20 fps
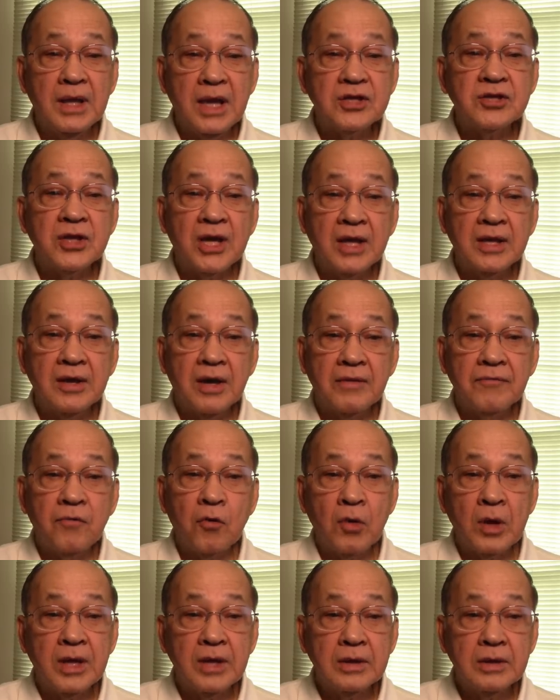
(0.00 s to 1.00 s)
let's say, a
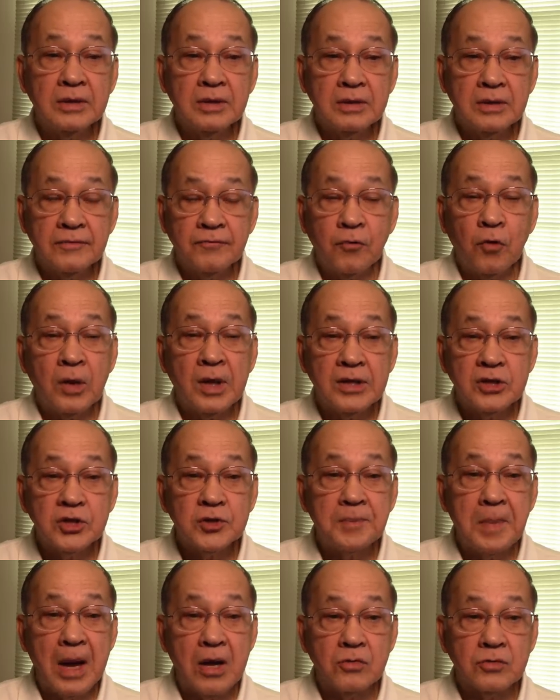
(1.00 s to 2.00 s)
foreign
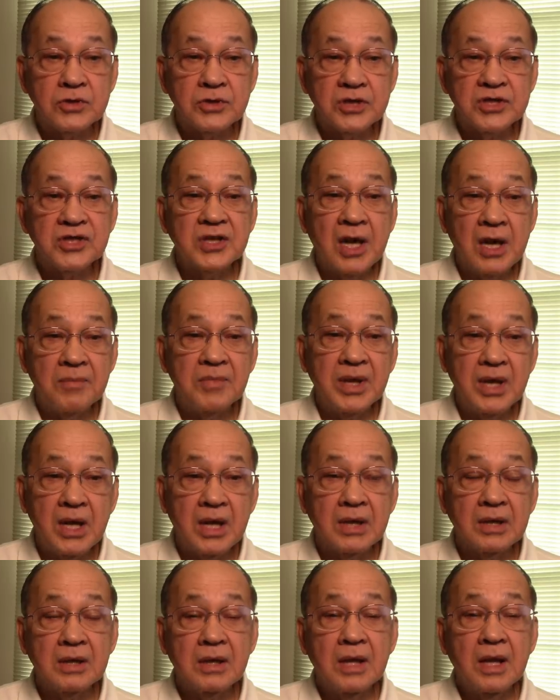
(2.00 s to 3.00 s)
spouse is coming
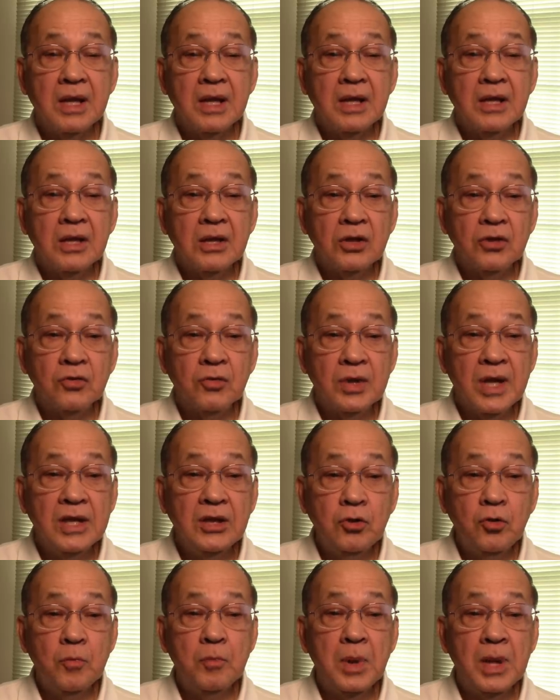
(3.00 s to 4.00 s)
in, you
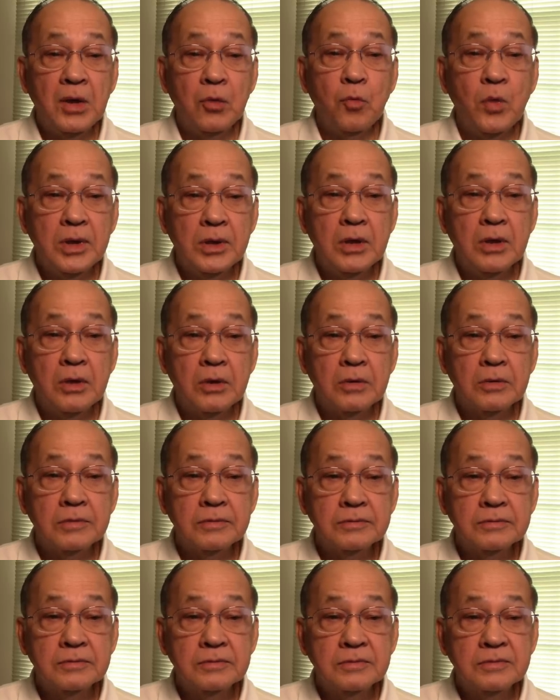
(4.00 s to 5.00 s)
need to bring with
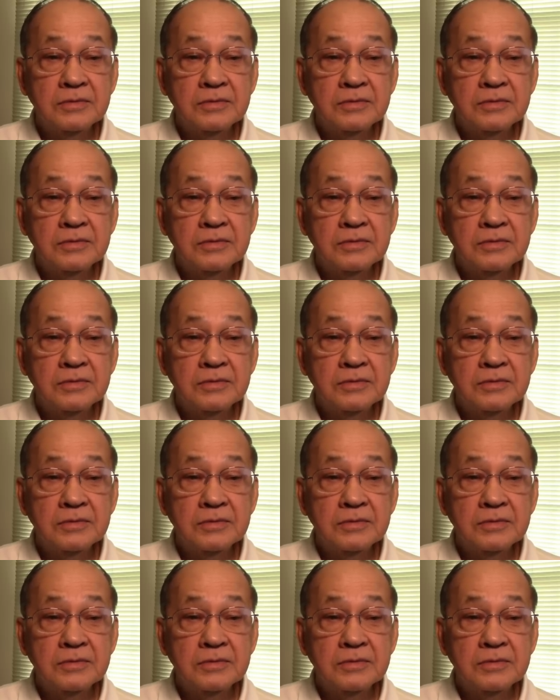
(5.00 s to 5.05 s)
you